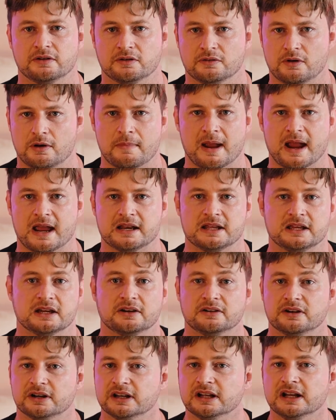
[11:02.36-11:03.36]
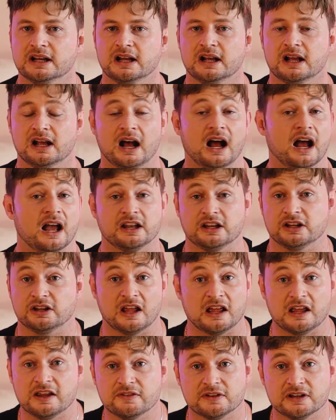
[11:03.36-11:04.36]
and Romania and
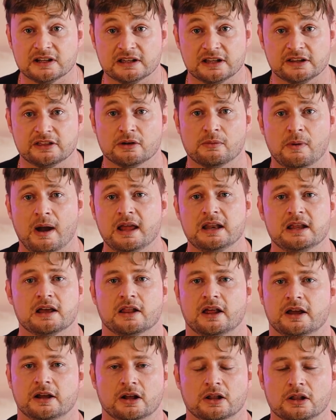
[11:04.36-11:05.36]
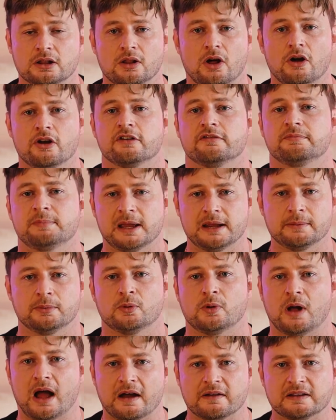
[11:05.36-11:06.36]
even in Lithuania. Like a lot of
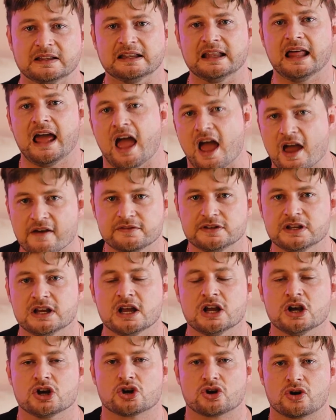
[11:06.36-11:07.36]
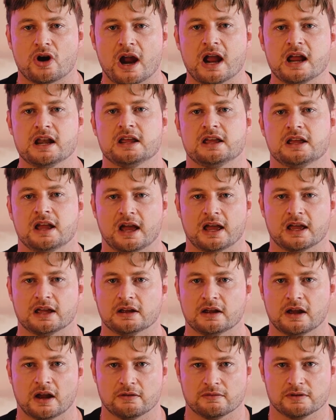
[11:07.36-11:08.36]
people had left, creating
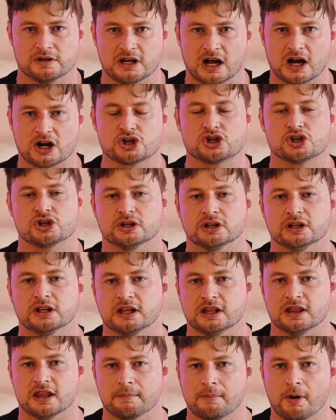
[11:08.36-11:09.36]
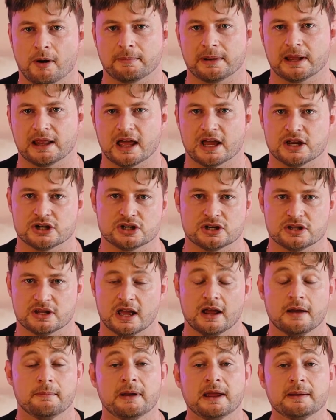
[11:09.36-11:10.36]
a reduction in their population
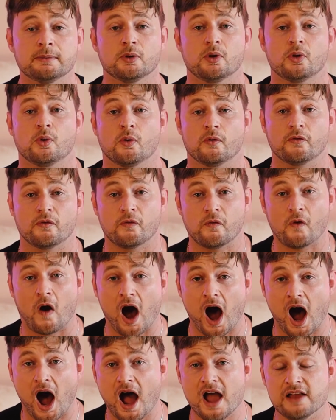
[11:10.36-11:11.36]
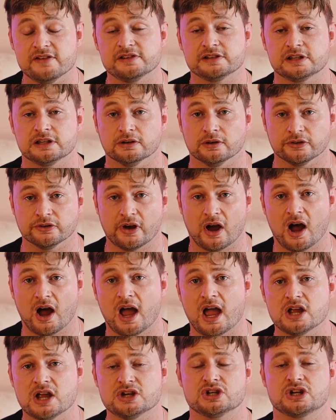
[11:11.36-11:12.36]
there. People who have high skills,
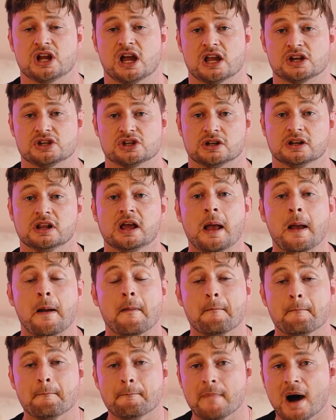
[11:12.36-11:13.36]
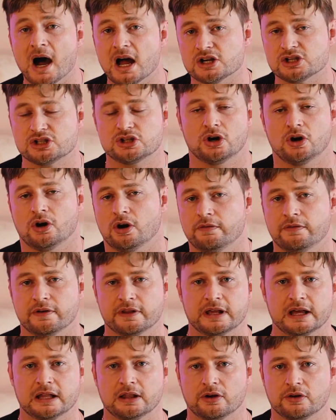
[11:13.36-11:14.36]
high education, much to offer
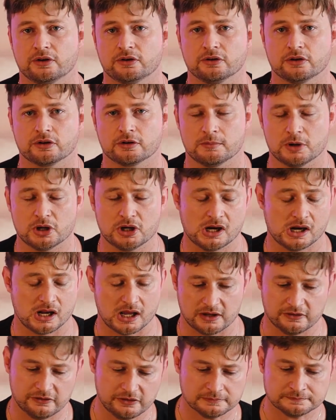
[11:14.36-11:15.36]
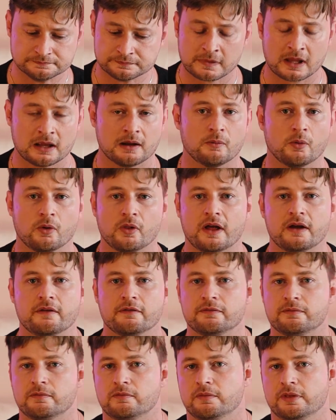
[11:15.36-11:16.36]
their local communities. Well,
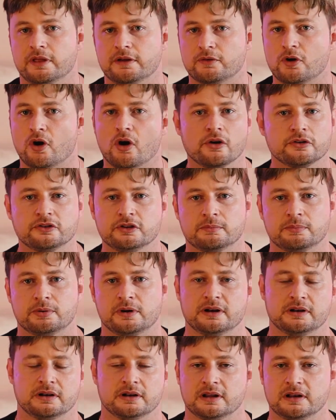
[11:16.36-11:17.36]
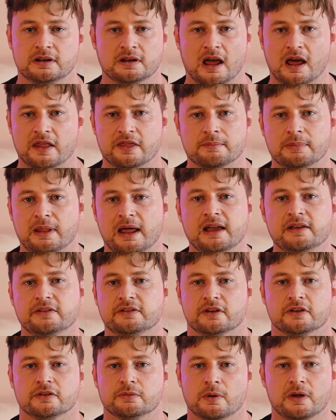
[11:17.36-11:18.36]
they've gone to Britain and other
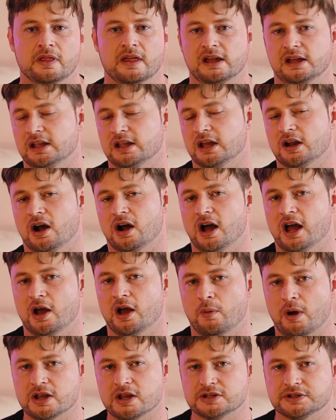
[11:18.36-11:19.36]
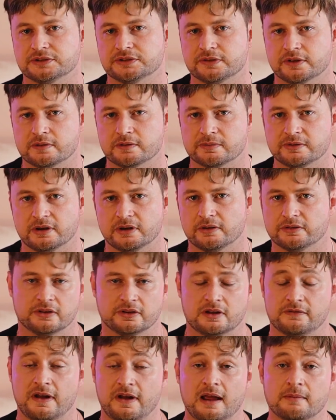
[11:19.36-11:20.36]
places where they can get higher wages for themselves
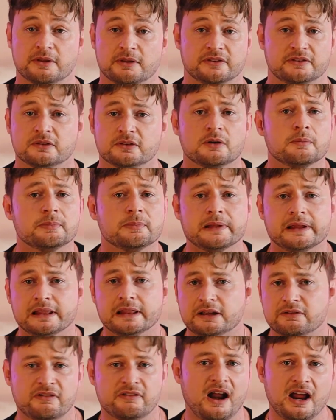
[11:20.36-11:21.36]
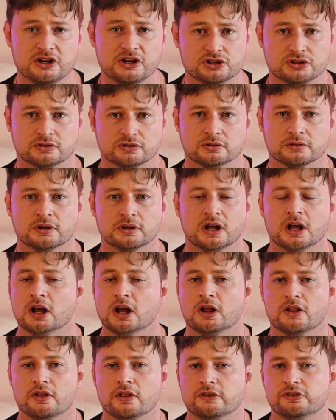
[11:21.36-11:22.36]
and their families. Completely rational.
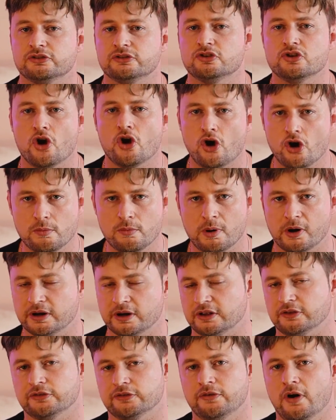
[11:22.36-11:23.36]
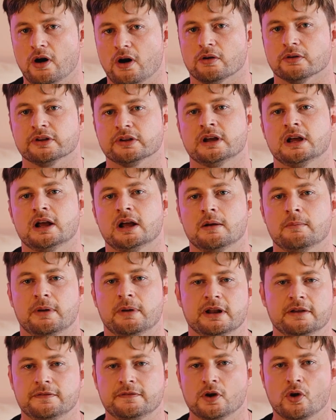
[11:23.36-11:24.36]
There's nobody's fault.
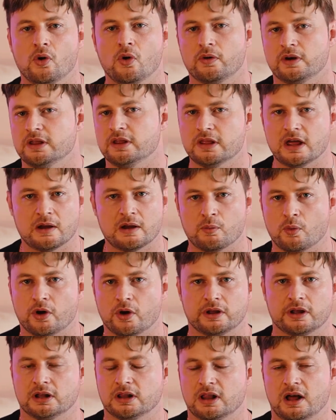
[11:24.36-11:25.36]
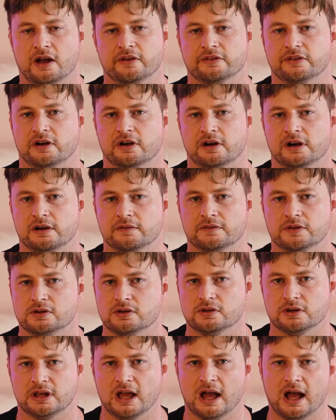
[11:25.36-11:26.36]
But if you're in that working class area of
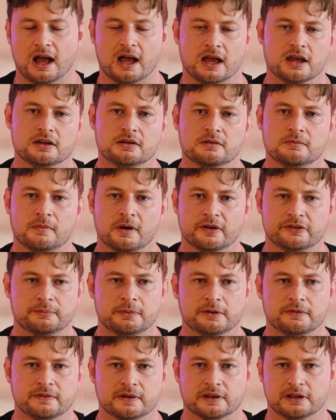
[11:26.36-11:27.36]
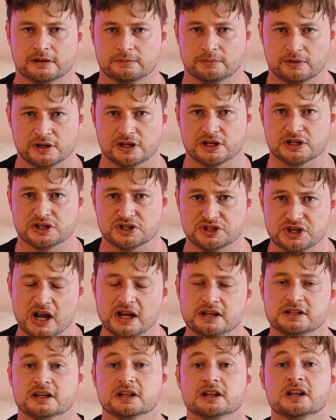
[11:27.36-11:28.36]
the UK, you must be feeling pretty
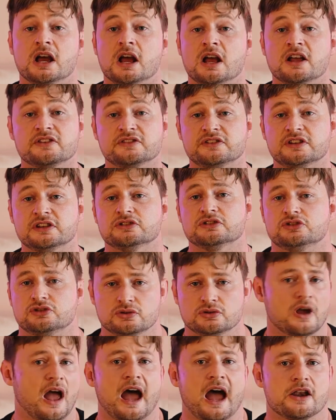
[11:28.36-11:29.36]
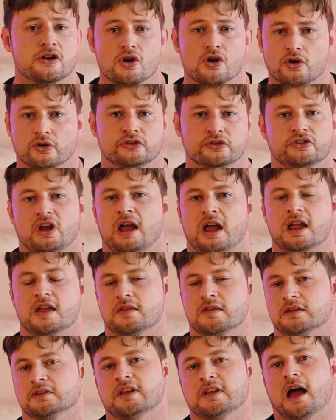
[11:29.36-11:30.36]
dejected since you had no say
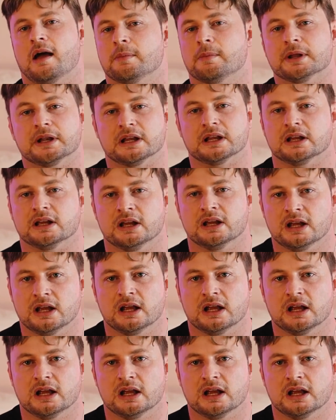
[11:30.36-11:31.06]
in this happening